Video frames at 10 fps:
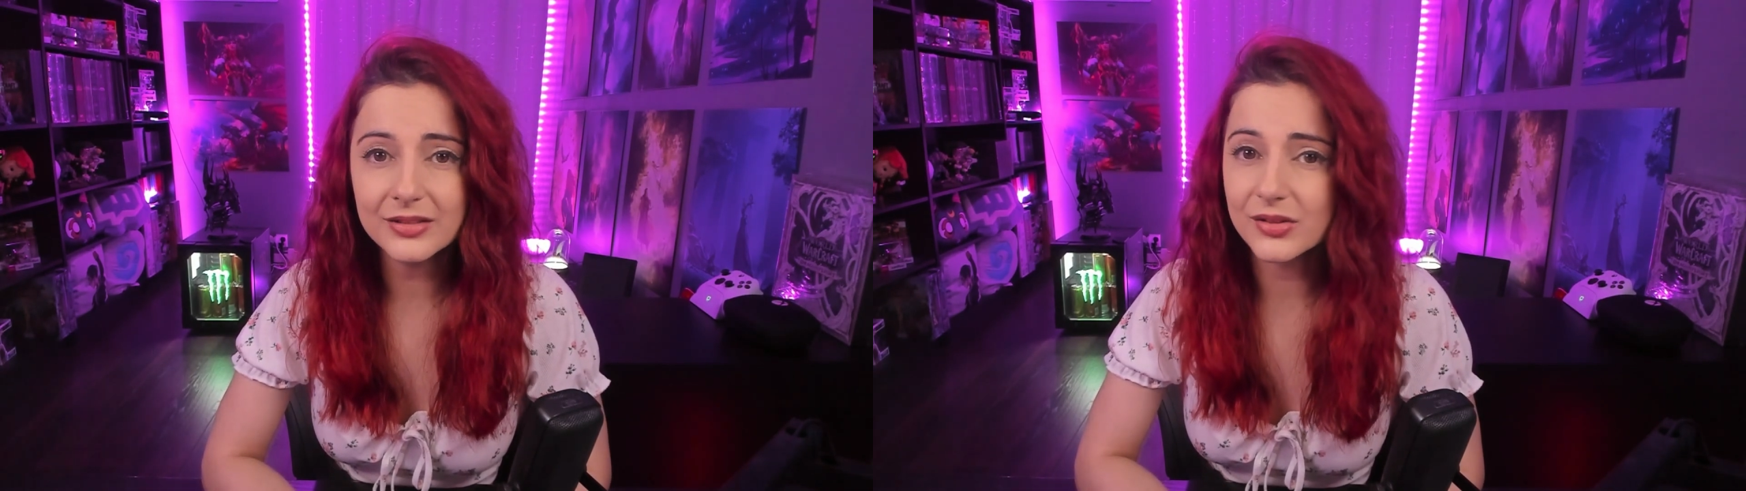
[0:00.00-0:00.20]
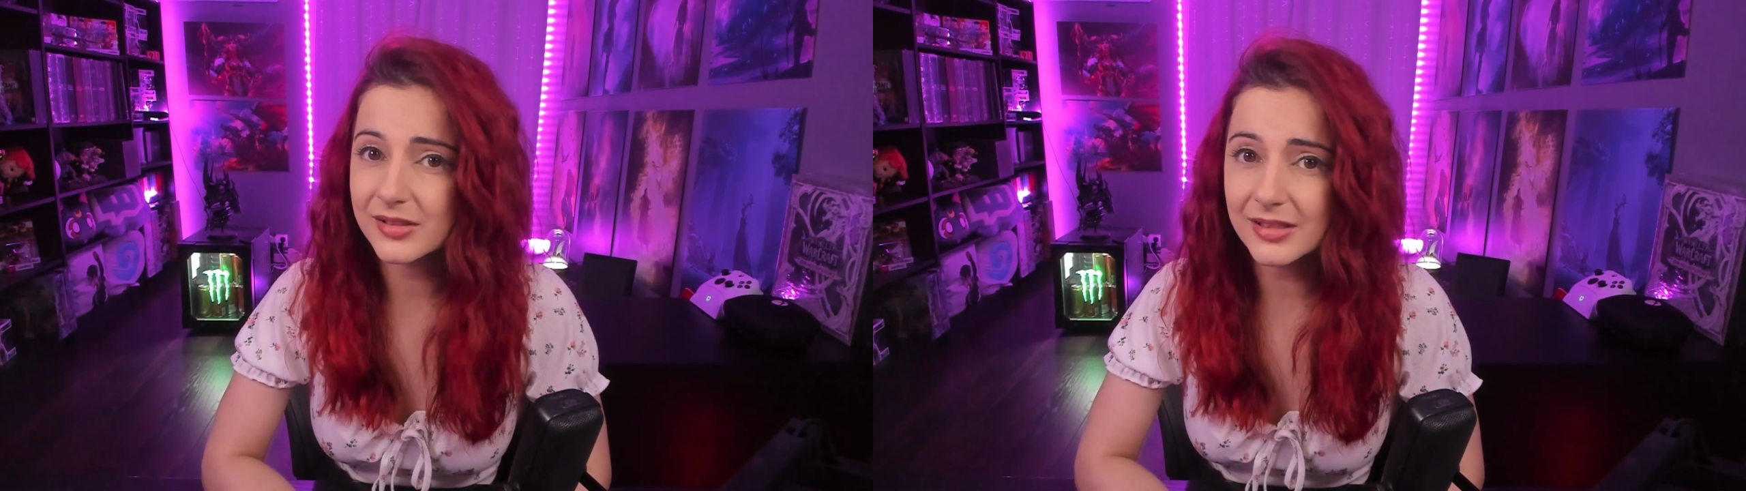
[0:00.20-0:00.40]

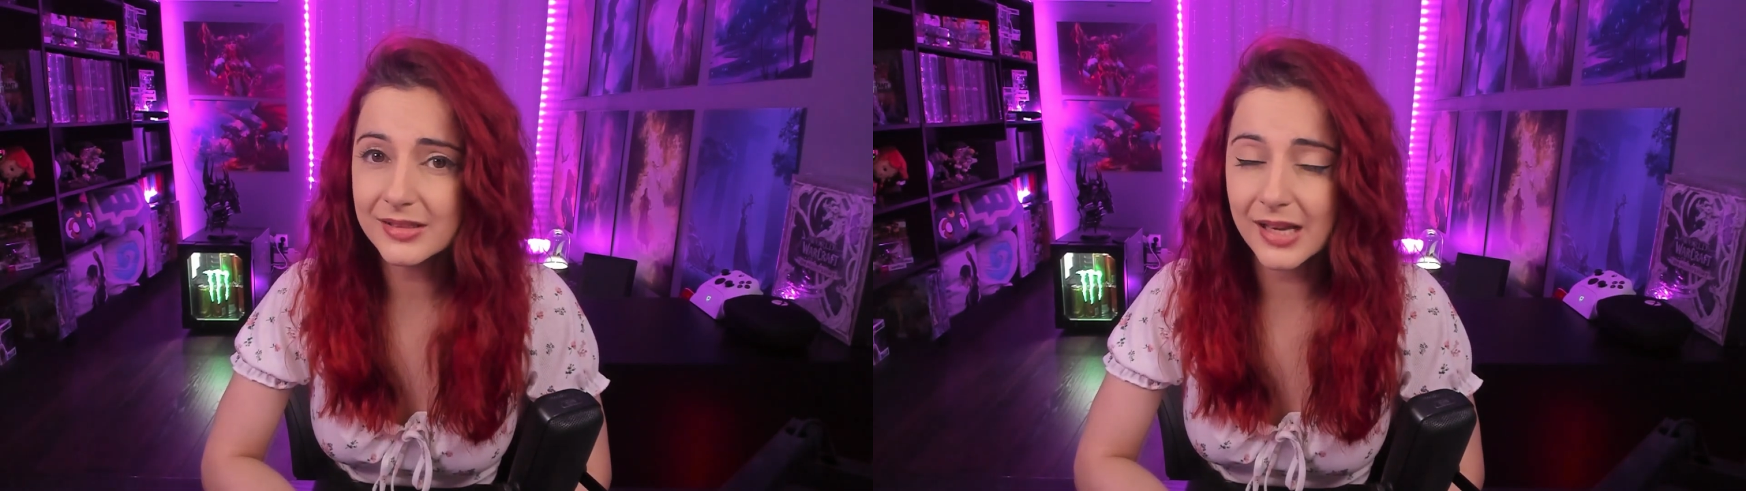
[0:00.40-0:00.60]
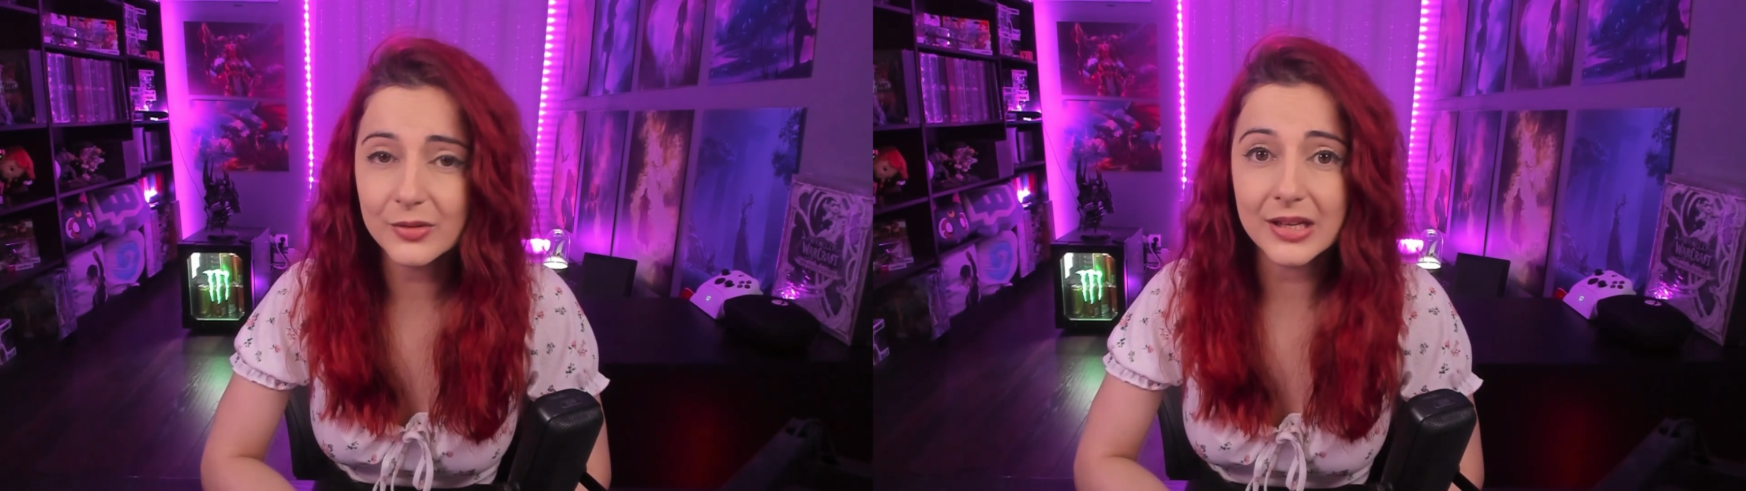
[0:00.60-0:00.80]
to sit
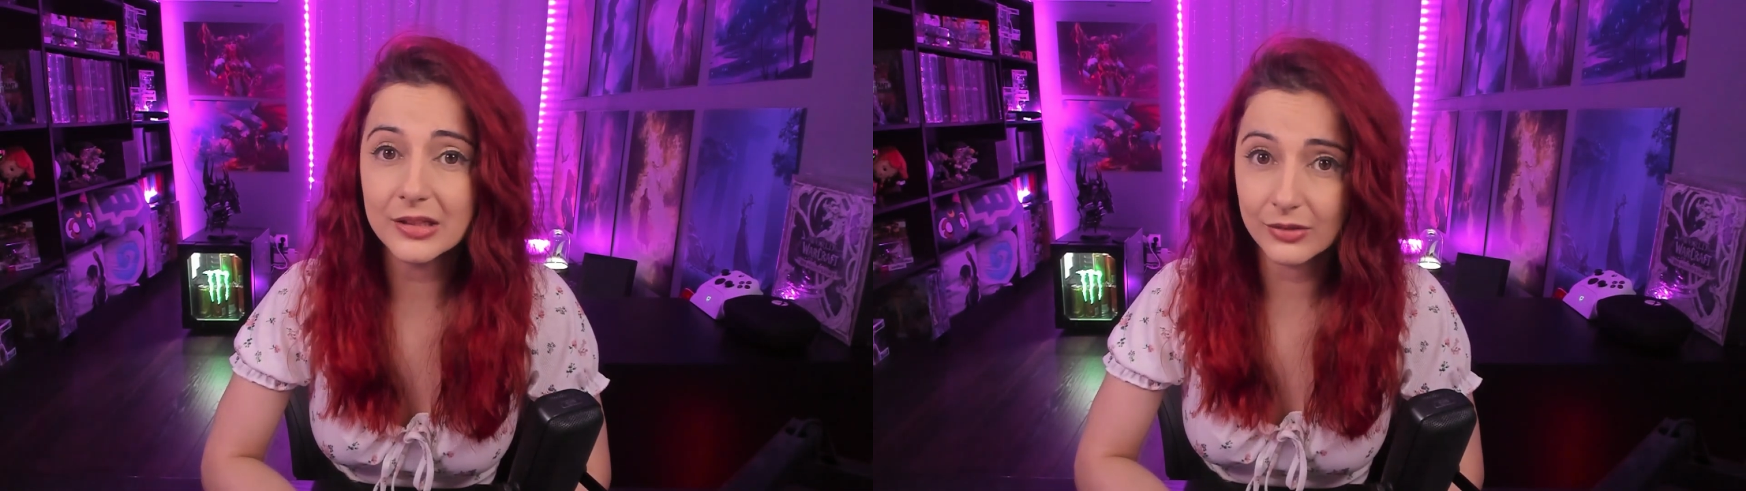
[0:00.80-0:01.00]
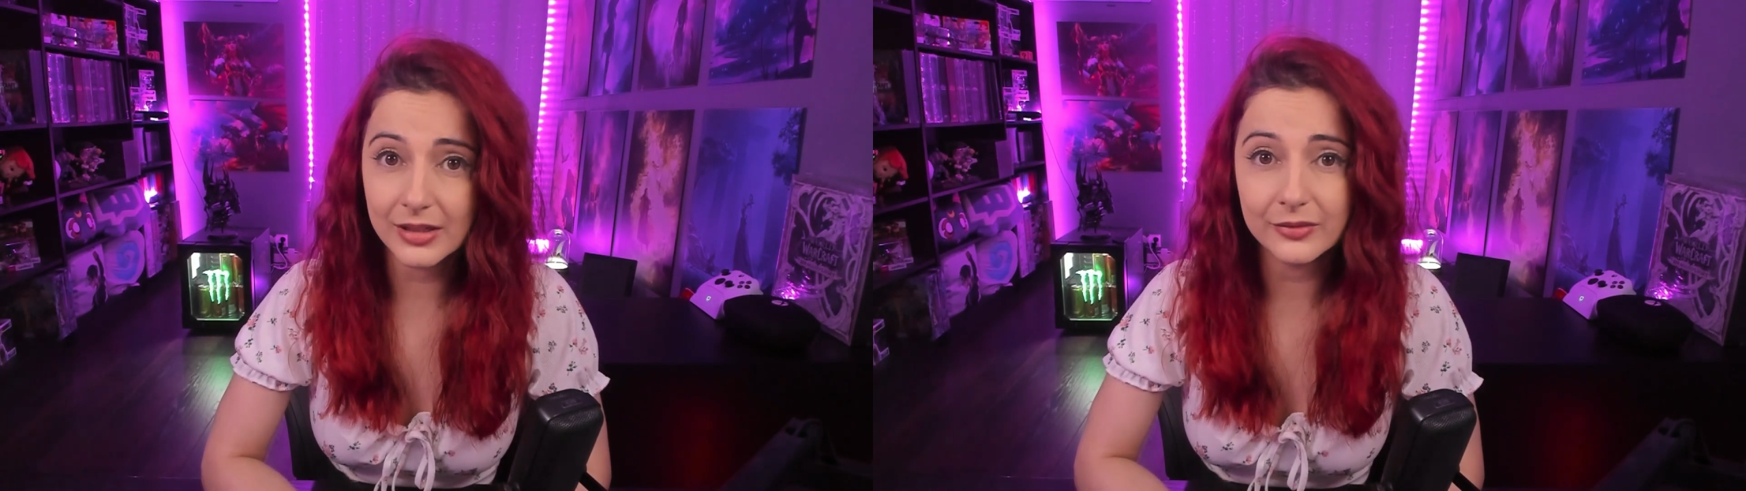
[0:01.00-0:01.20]
down
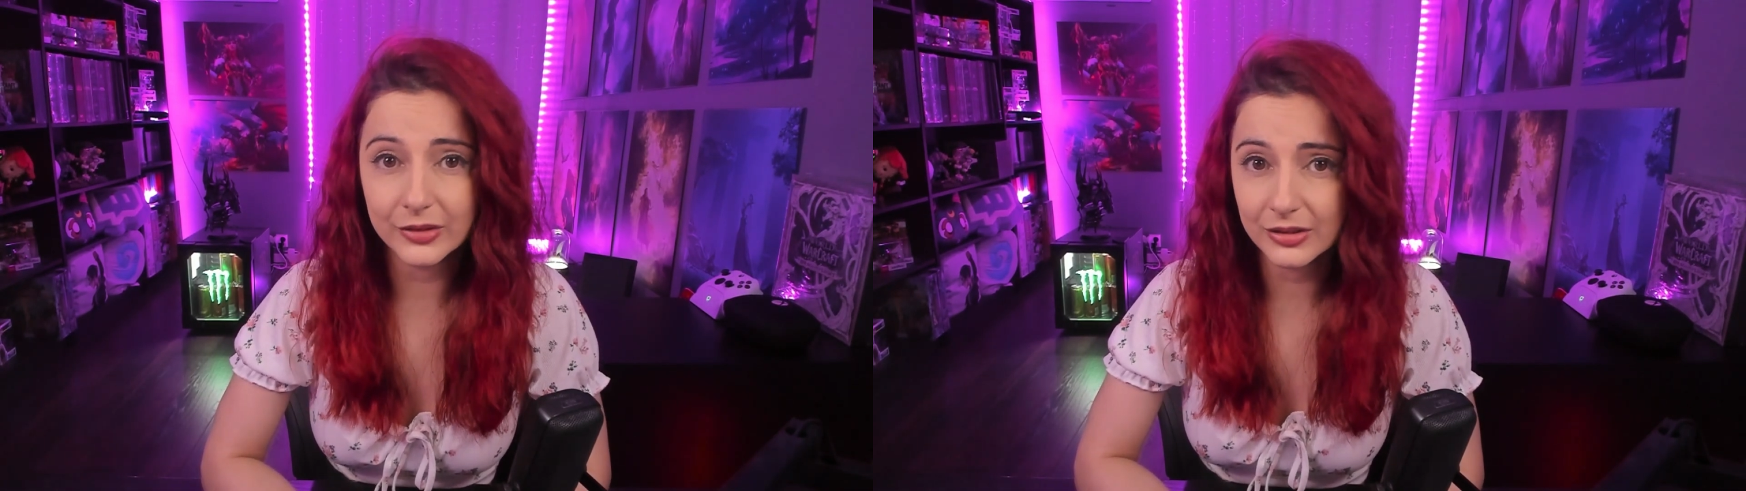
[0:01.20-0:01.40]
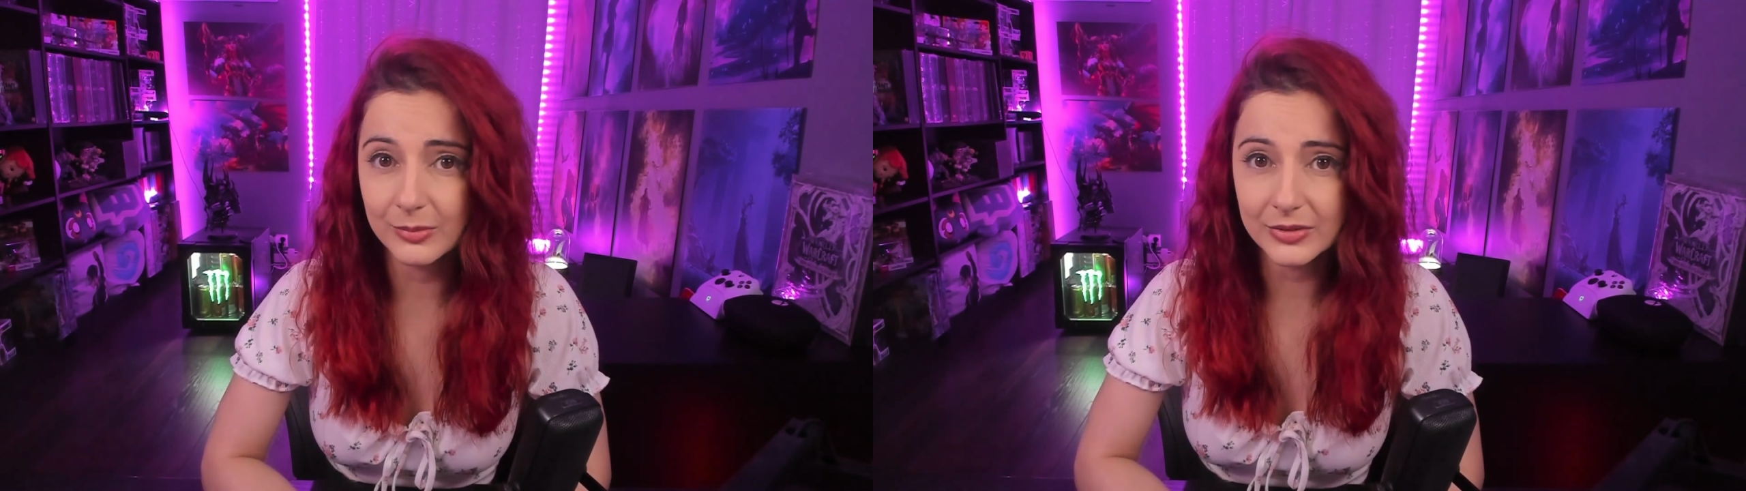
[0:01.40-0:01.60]
and grind for
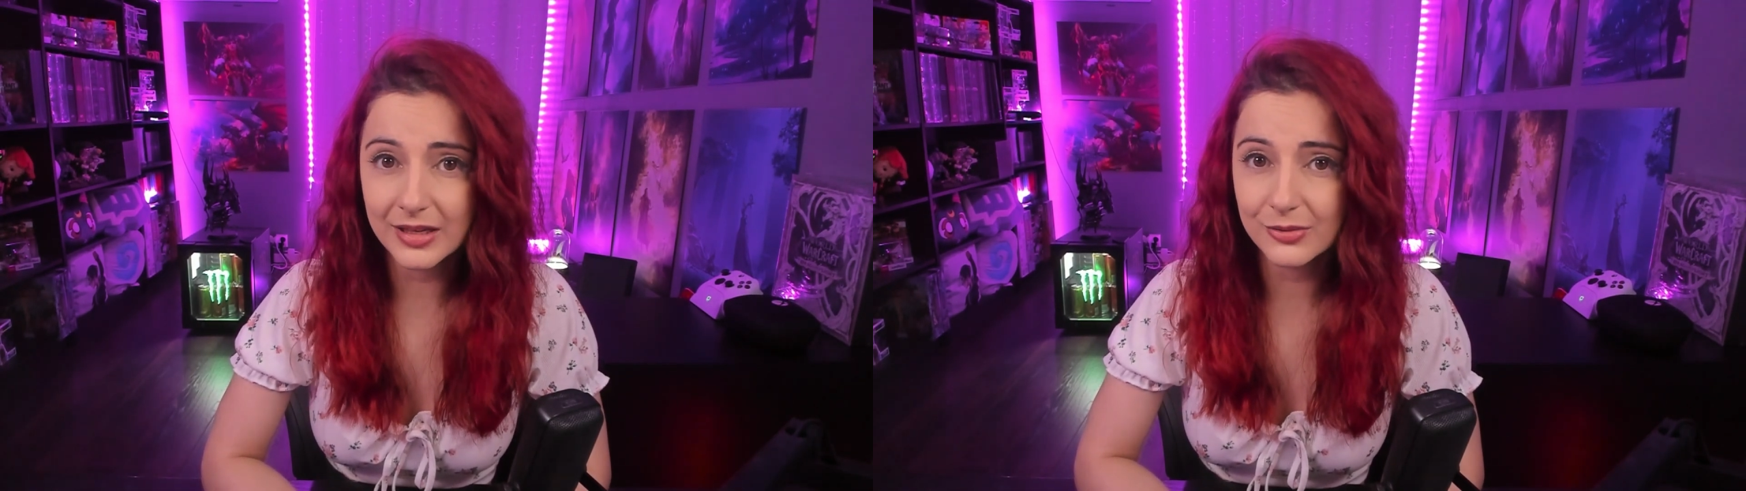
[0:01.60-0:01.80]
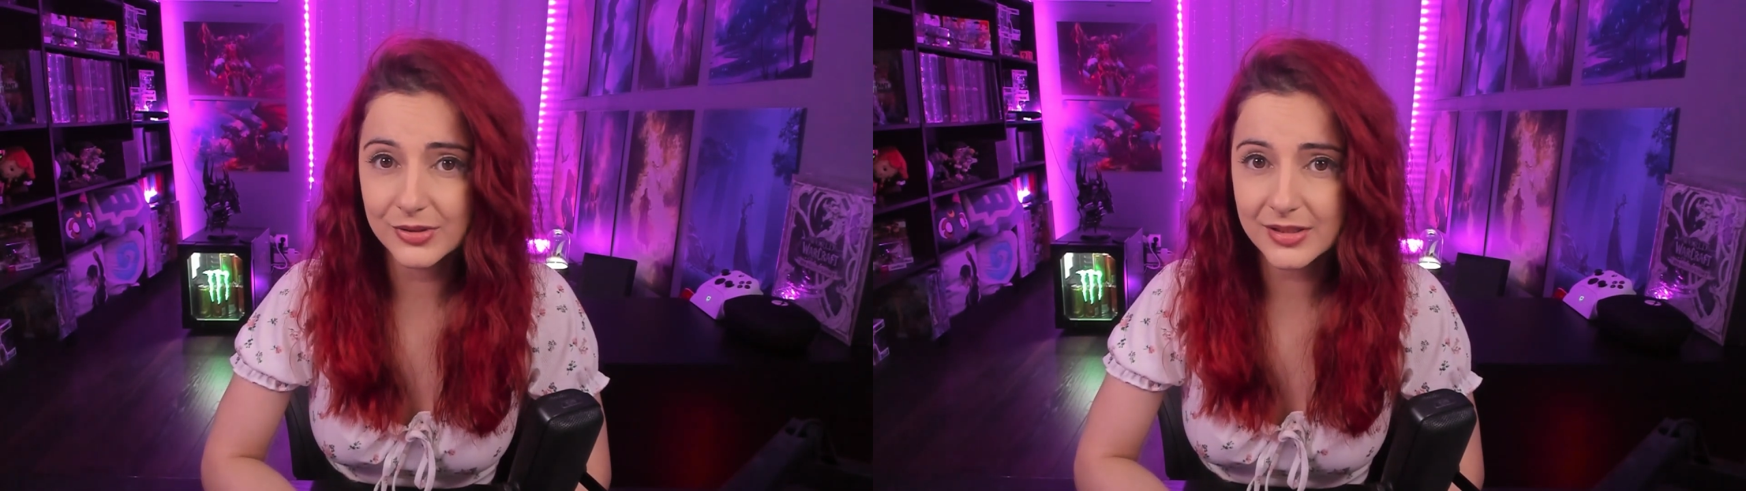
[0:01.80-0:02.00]
a couple
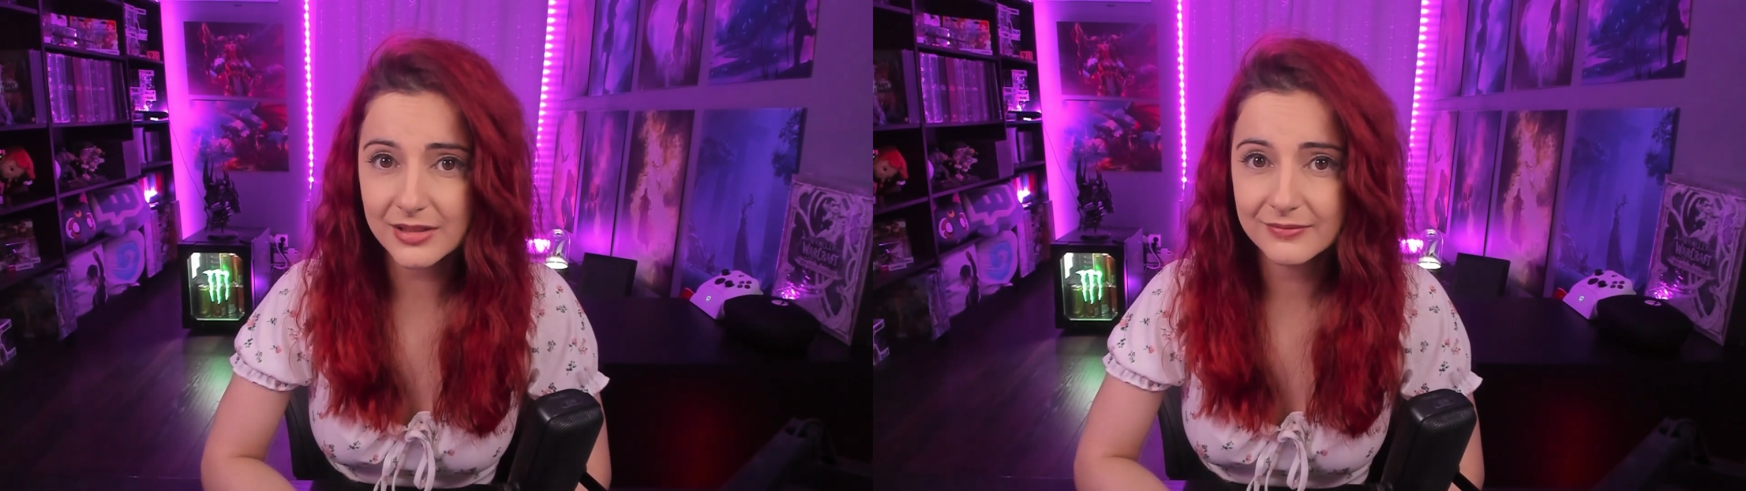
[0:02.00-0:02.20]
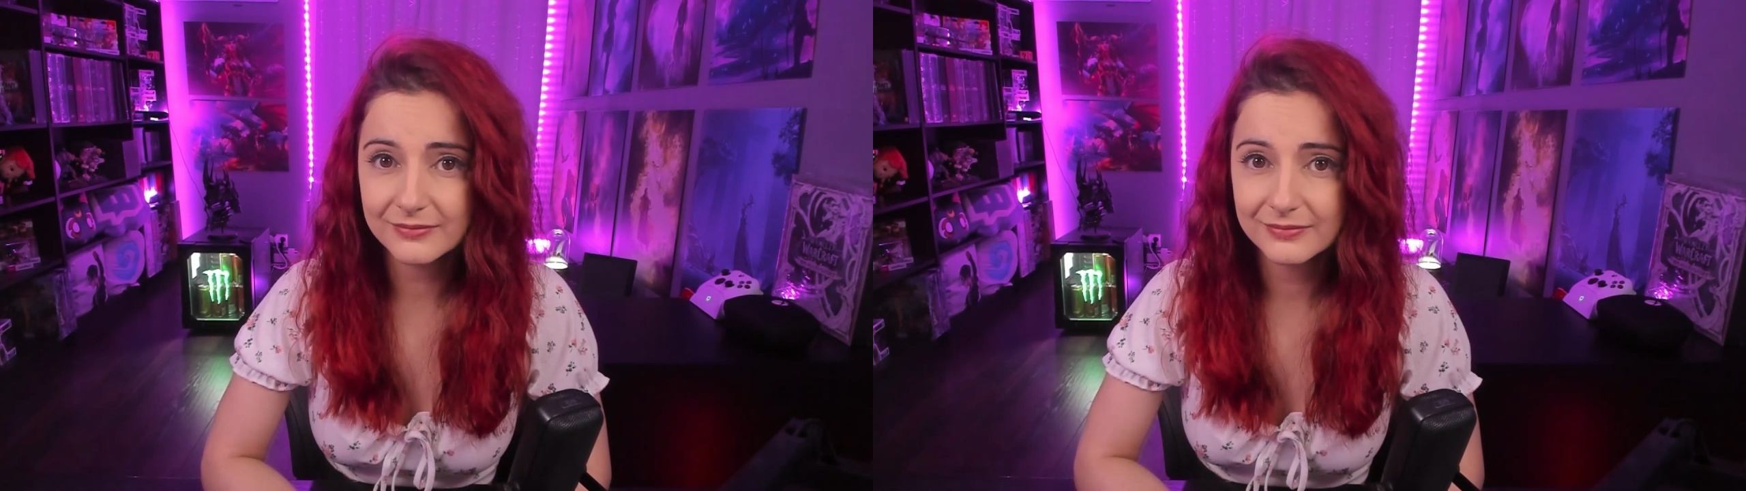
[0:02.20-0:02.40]
hours.